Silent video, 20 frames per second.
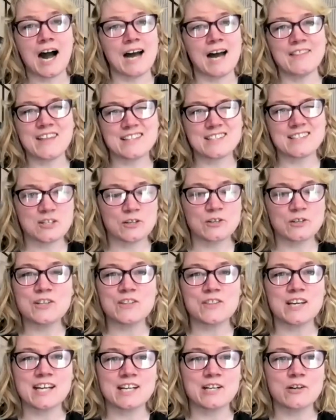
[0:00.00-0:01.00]
That's the only
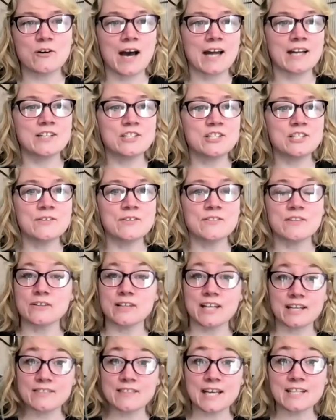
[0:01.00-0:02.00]
thing I know how to do. And they're
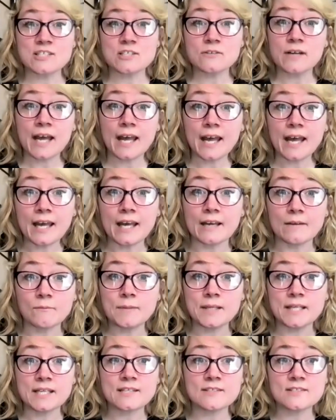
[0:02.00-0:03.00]
like, that's okay
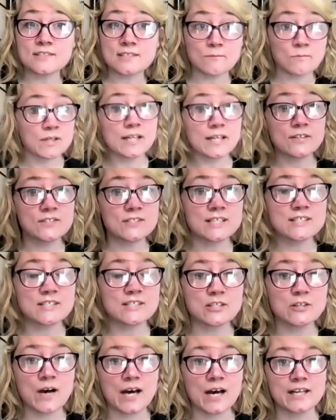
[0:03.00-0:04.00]
because someone else
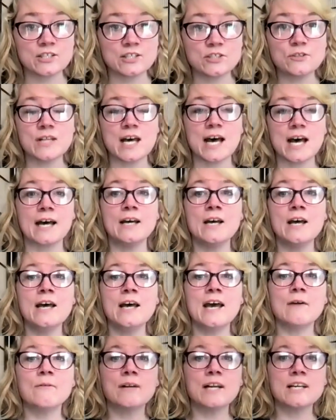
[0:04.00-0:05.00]
doesn't know how to do that.
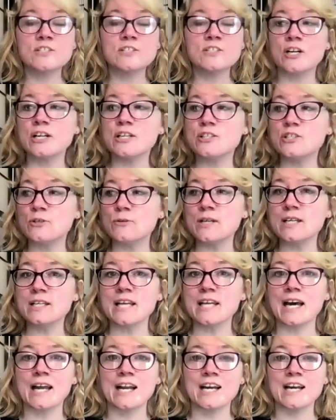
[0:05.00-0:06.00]
And when I started doing
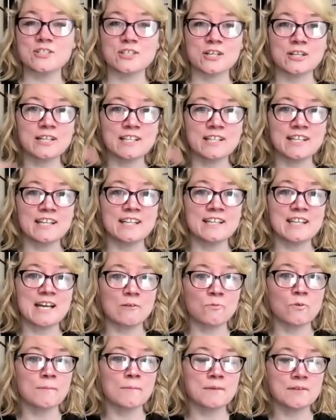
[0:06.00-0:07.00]
that, I started getting that
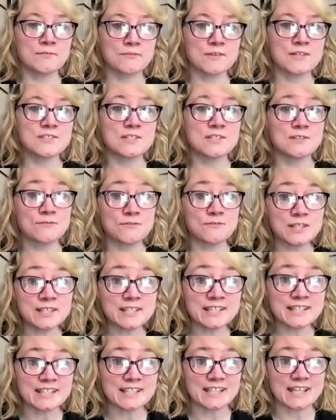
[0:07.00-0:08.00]
warm and fuzzy
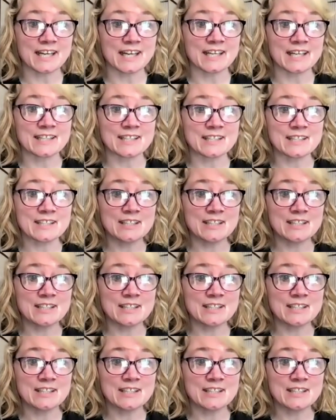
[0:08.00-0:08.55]
feeling again.